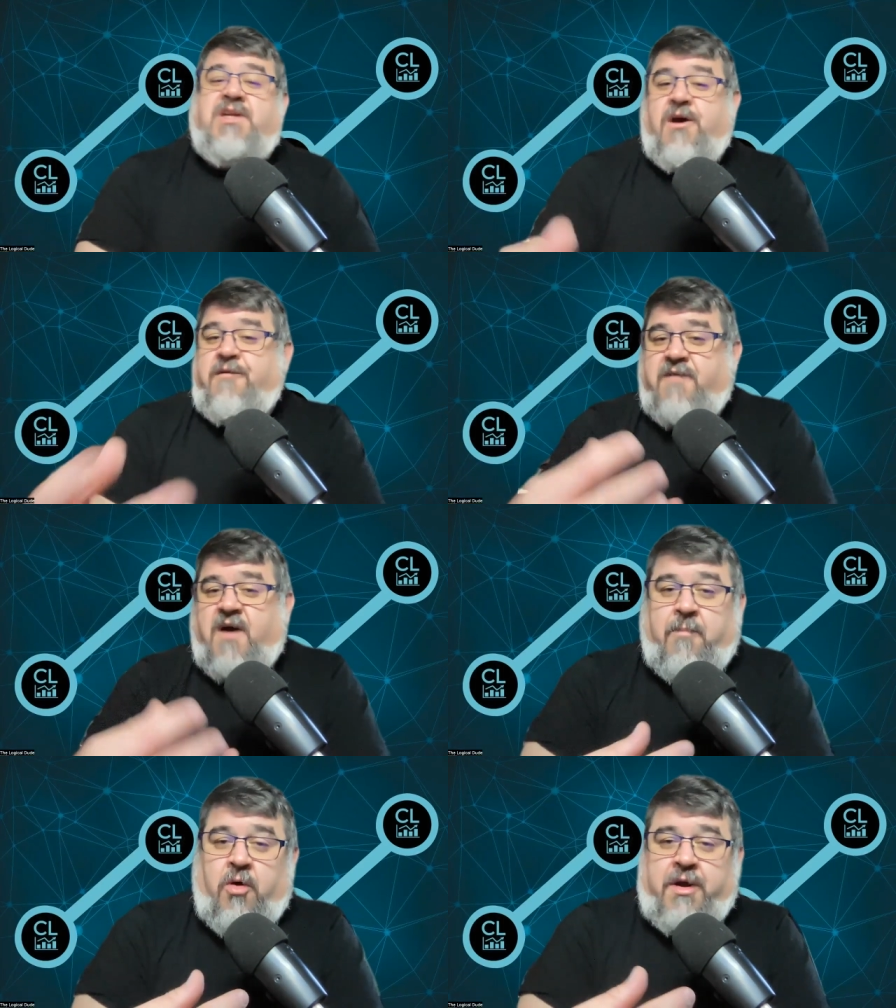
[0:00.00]
Now, if
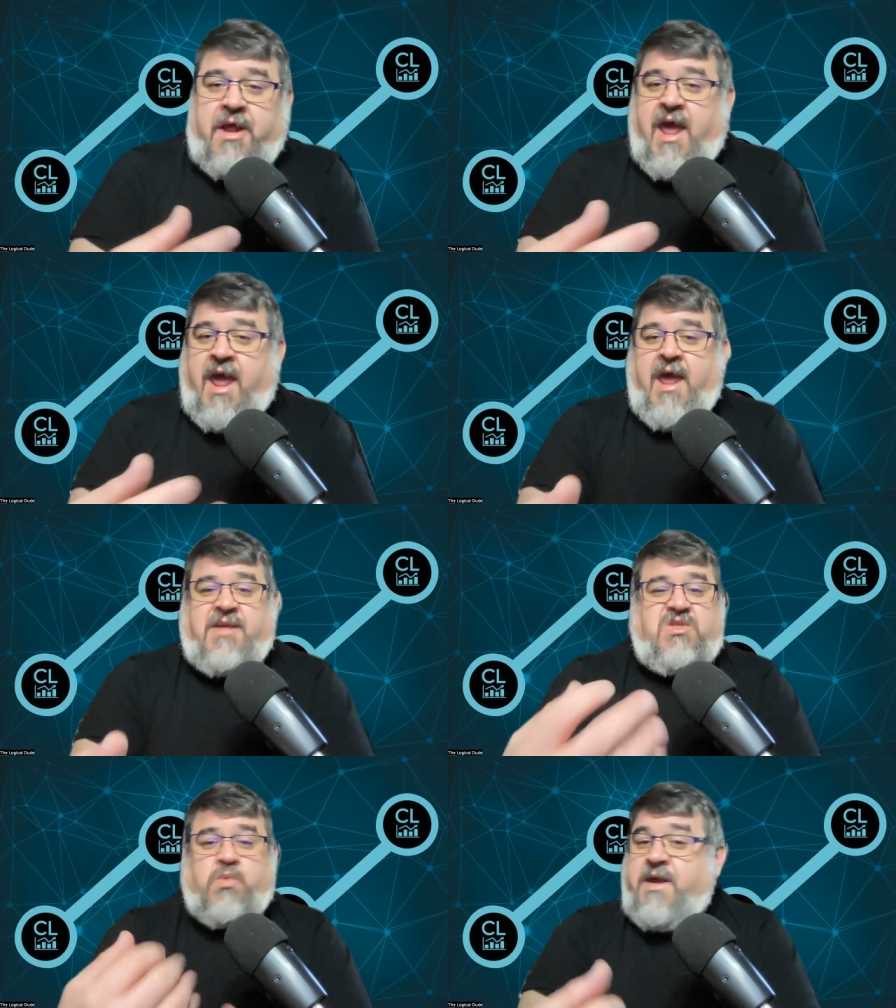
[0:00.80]
I'm on
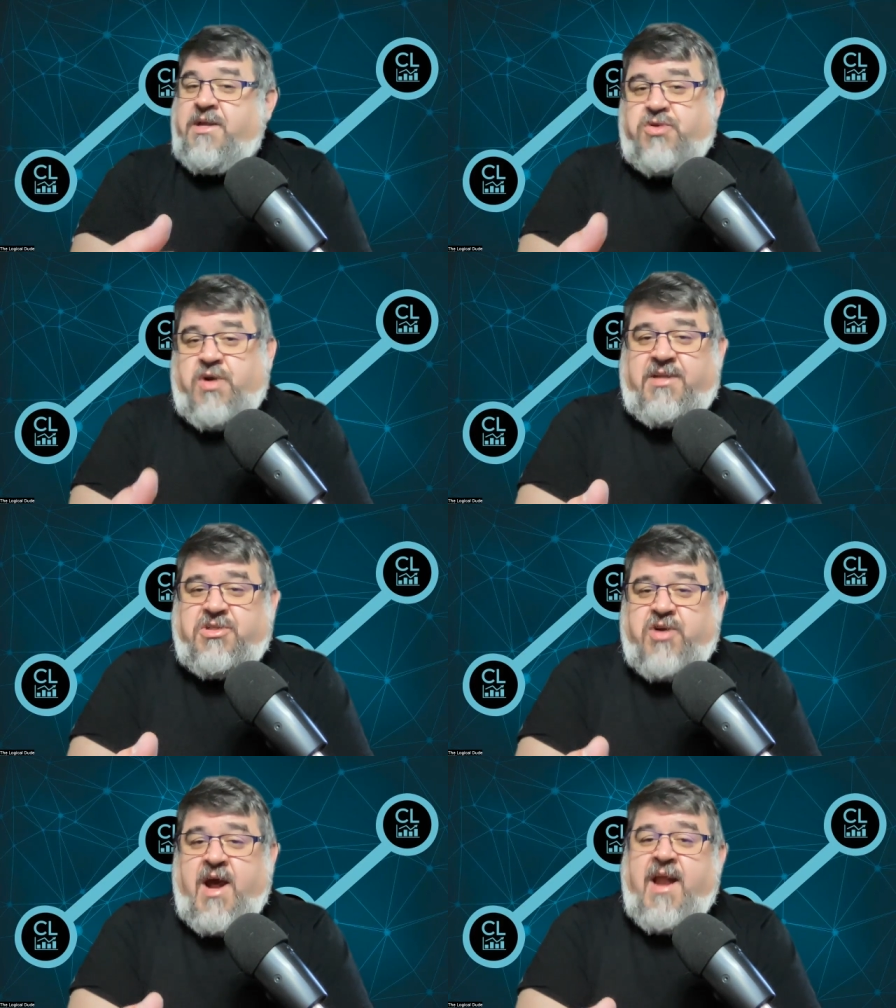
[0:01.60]
a swing trade
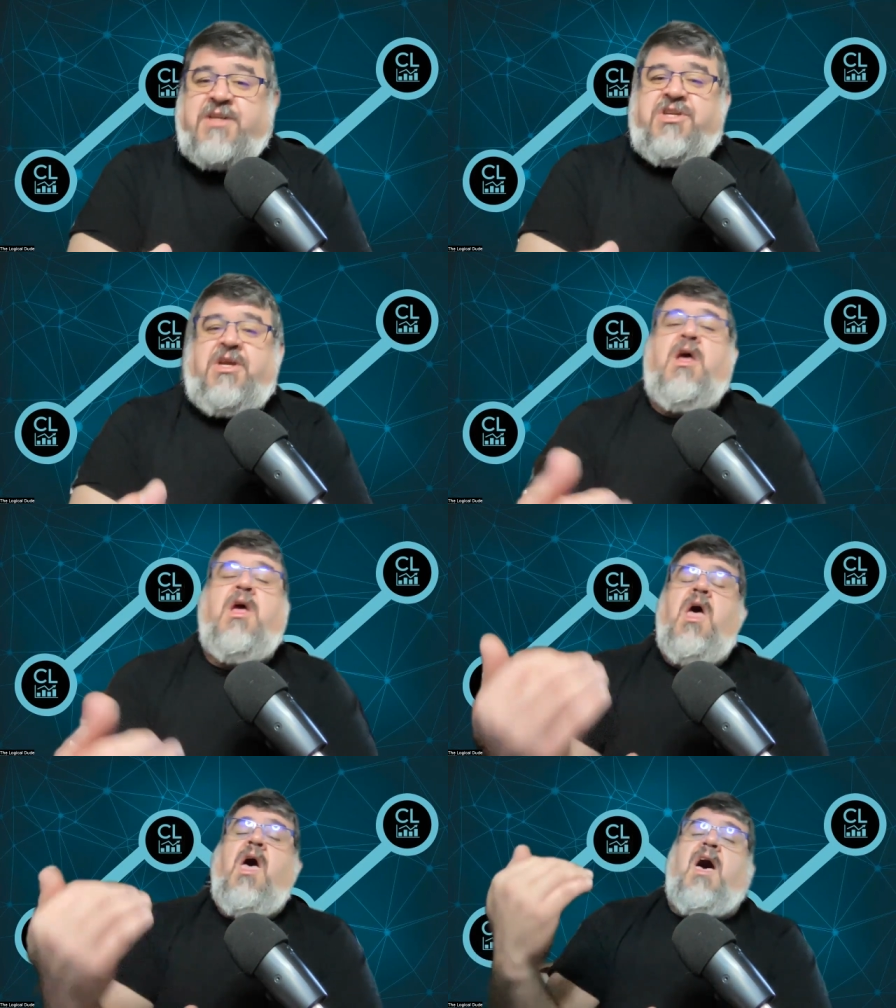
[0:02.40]
strategy,
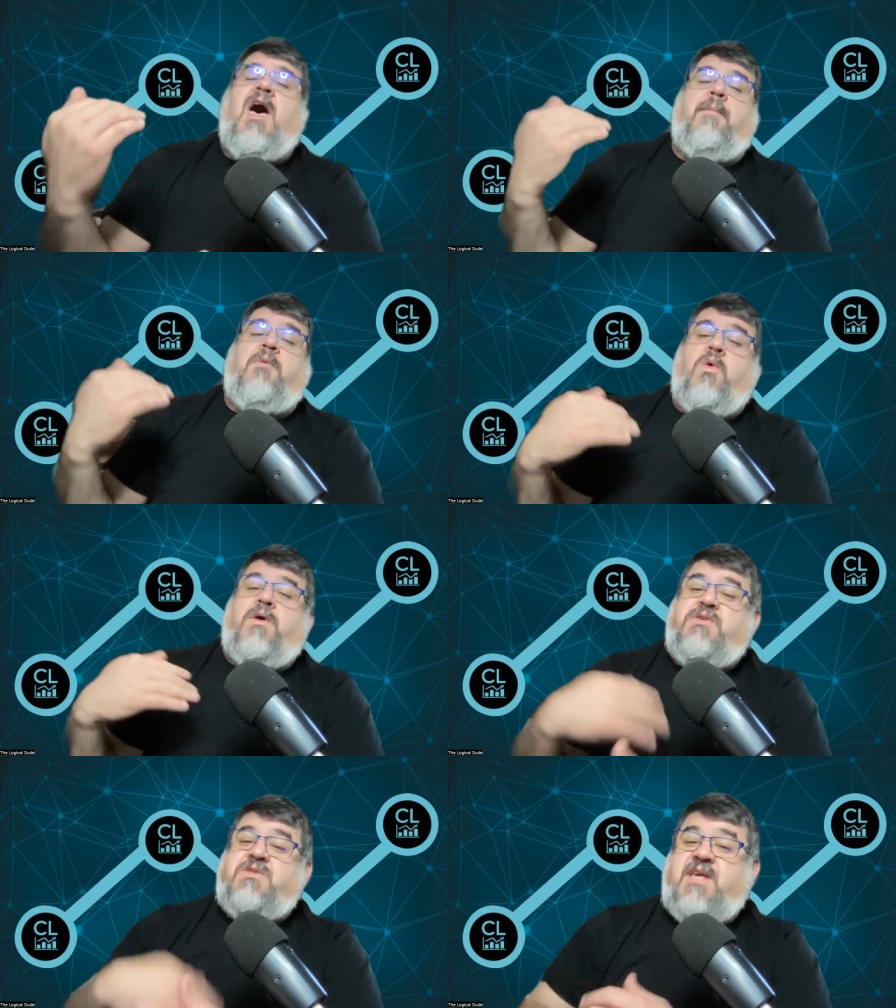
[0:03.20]
I'm
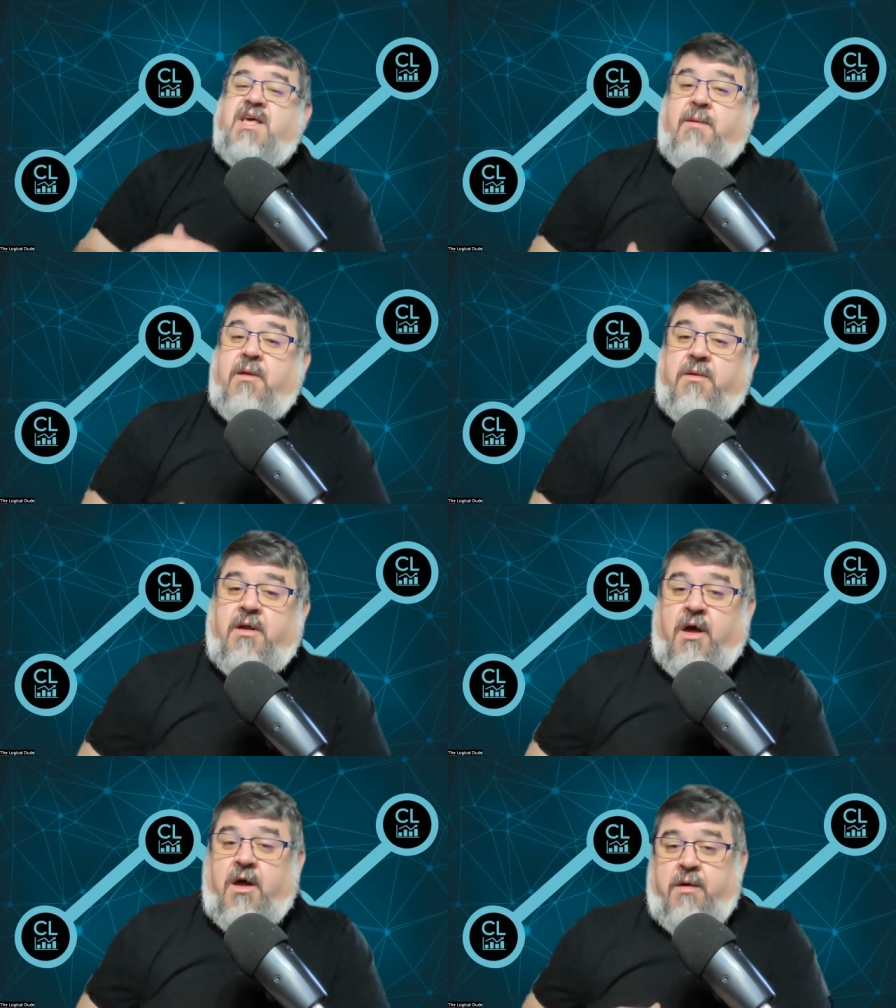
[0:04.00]
going to set
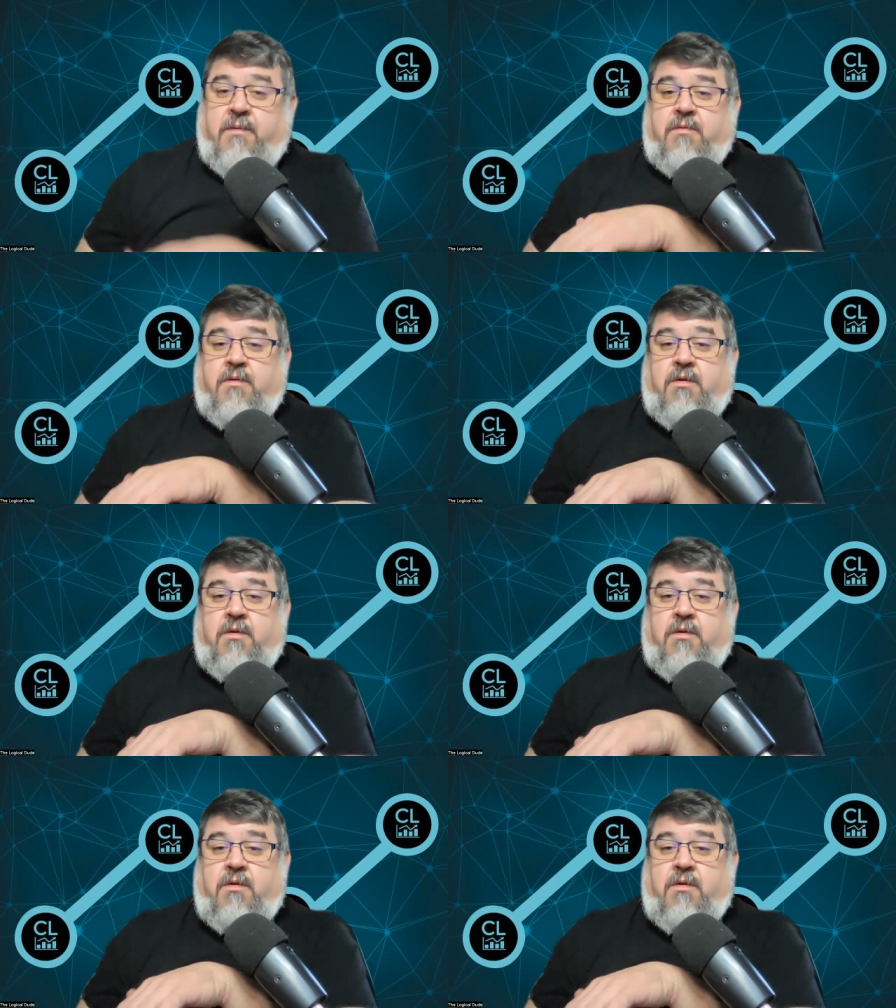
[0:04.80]
a